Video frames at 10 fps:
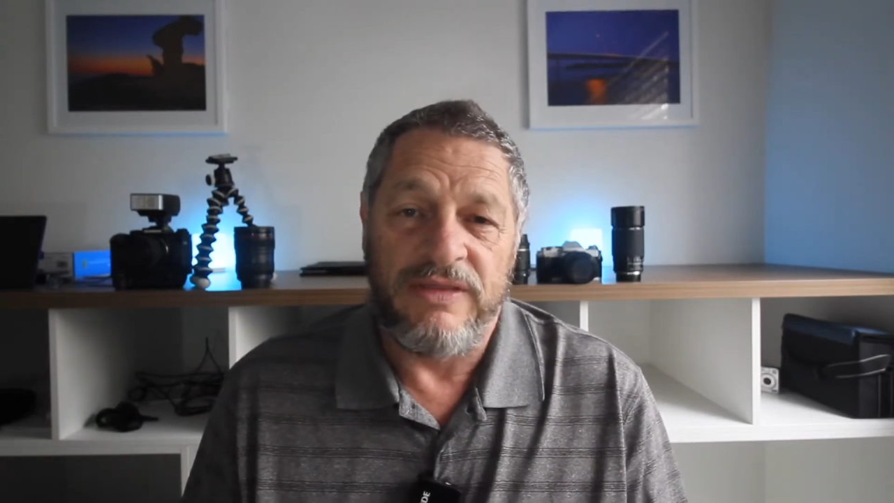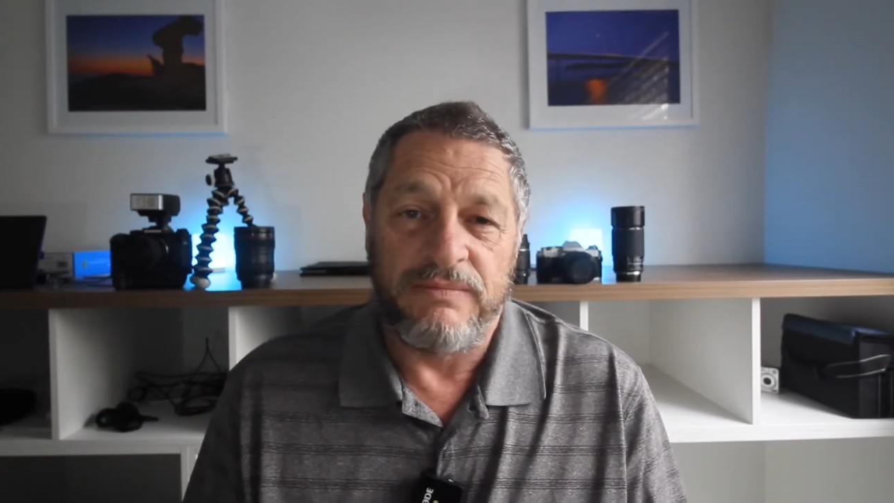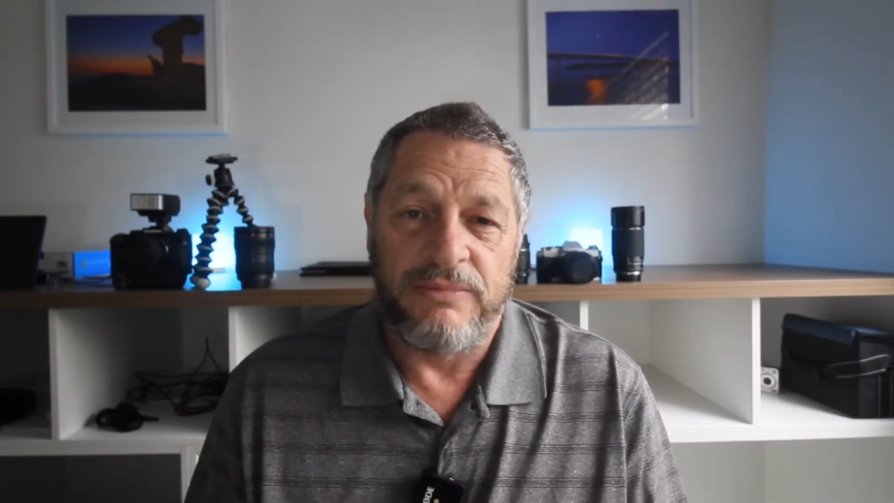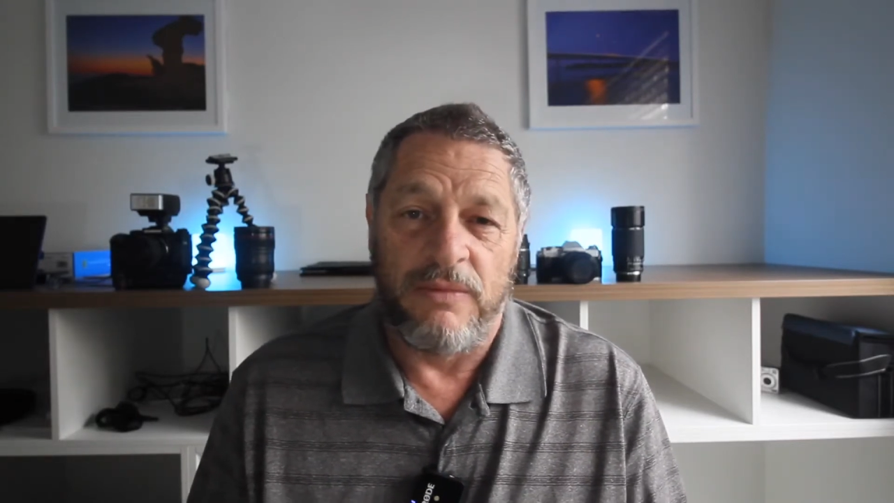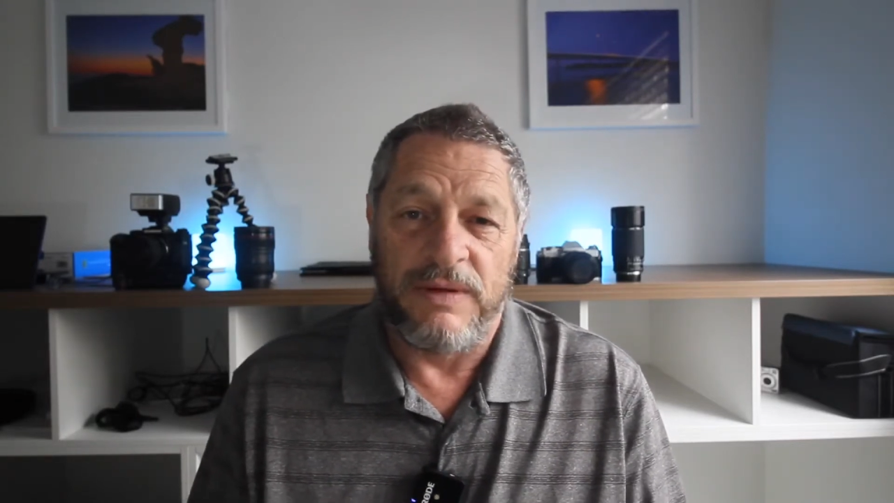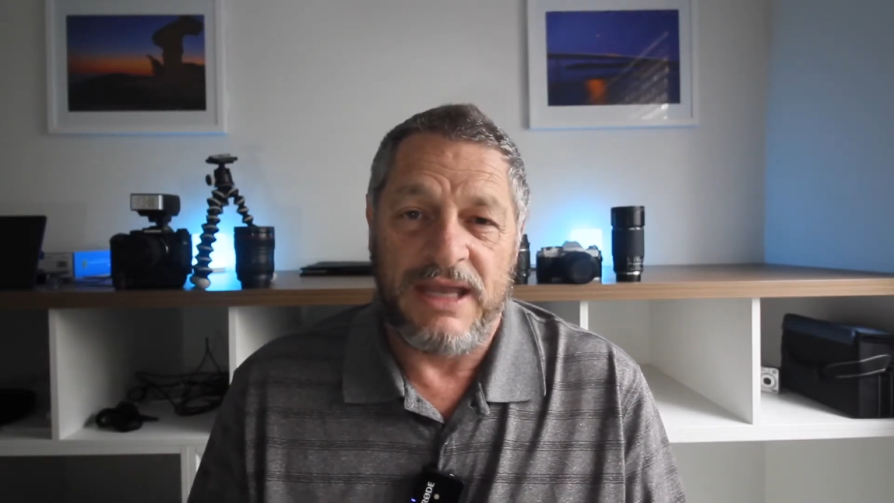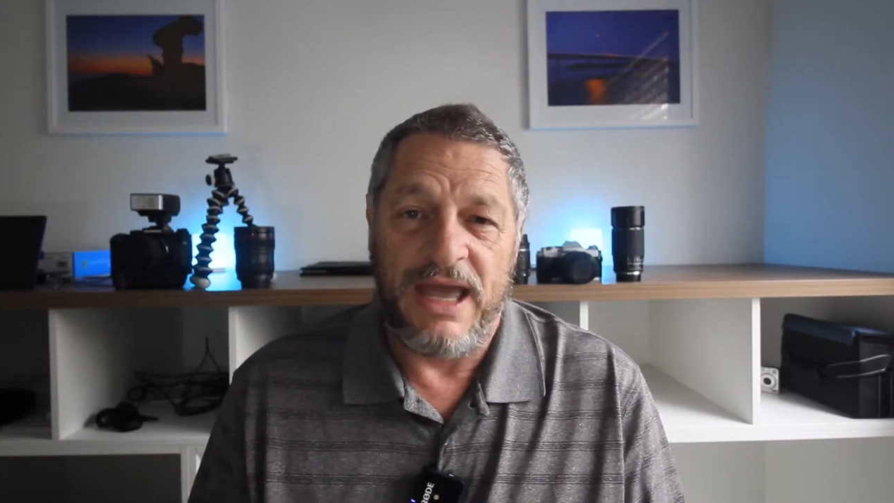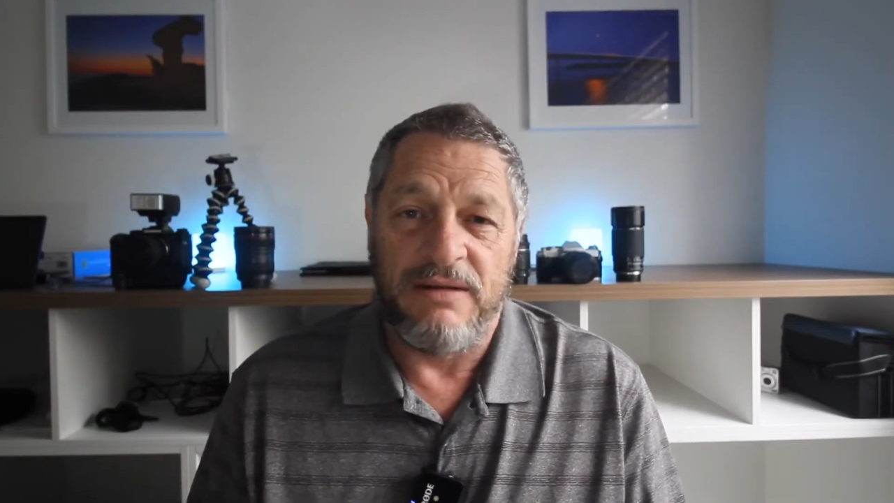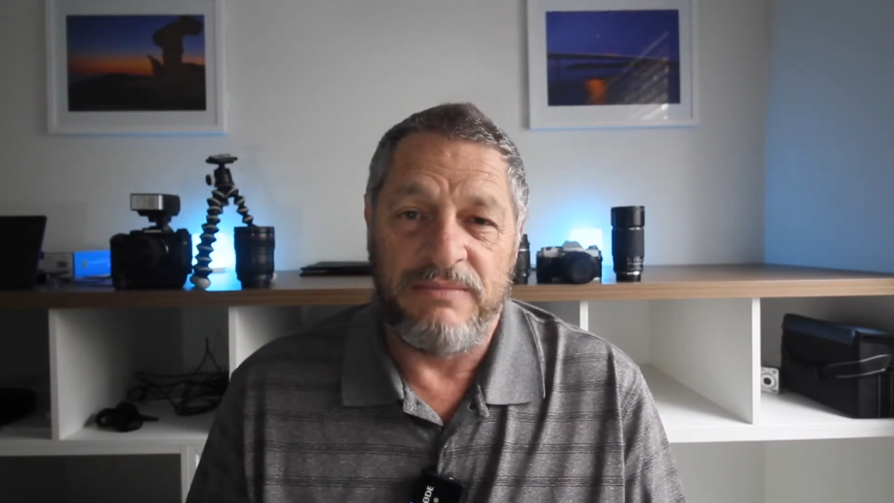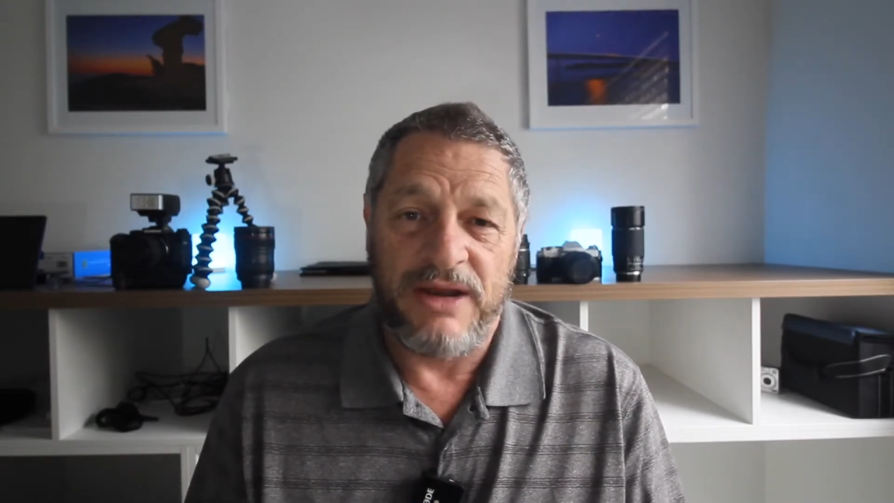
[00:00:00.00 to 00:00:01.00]
the proper
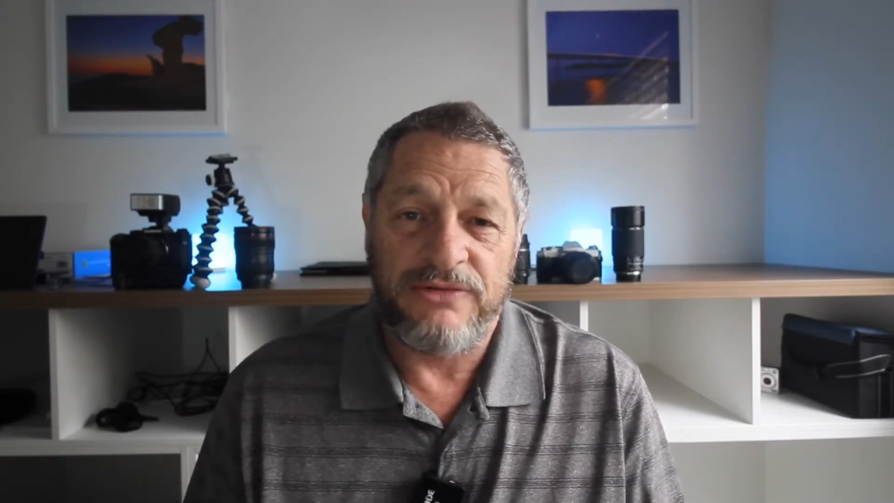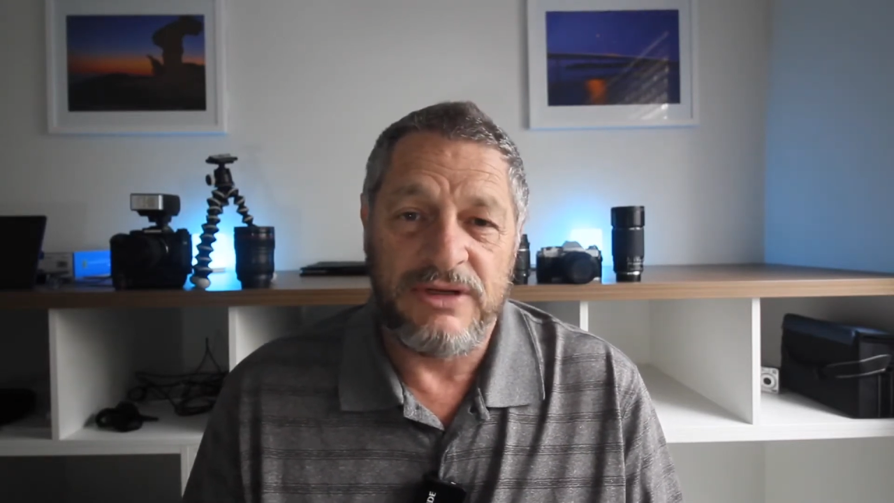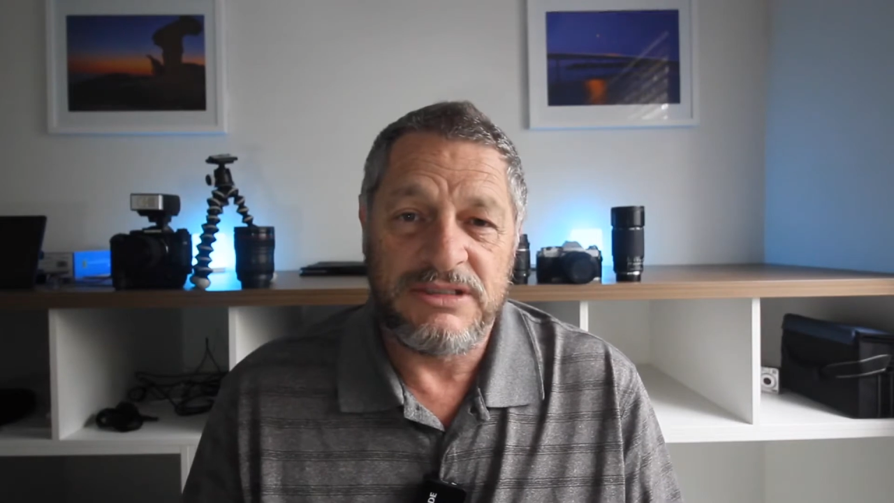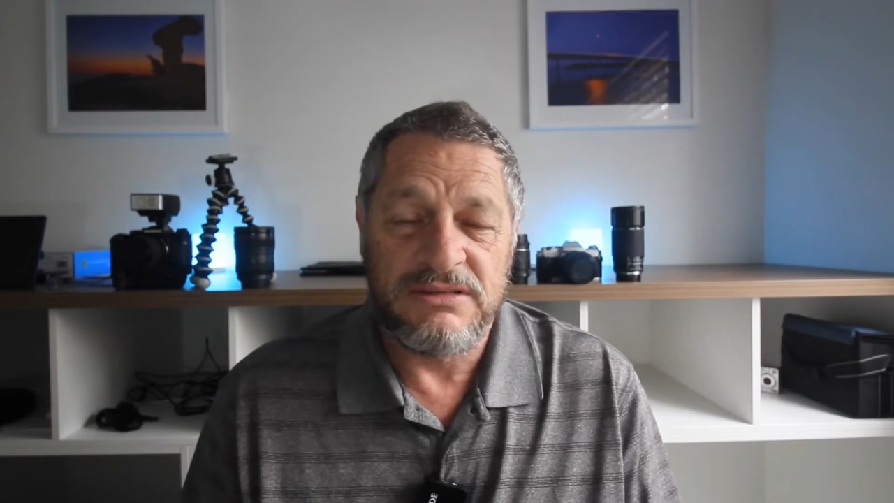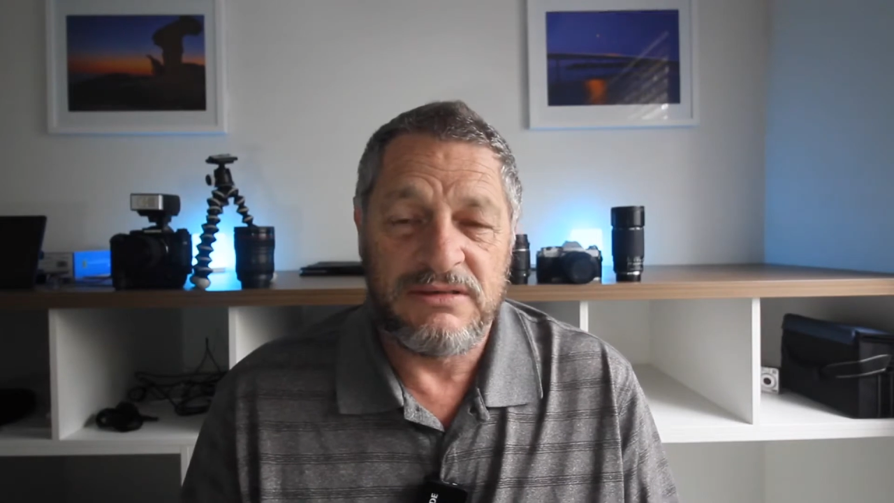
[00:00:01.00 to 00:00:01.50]
Canon batteries.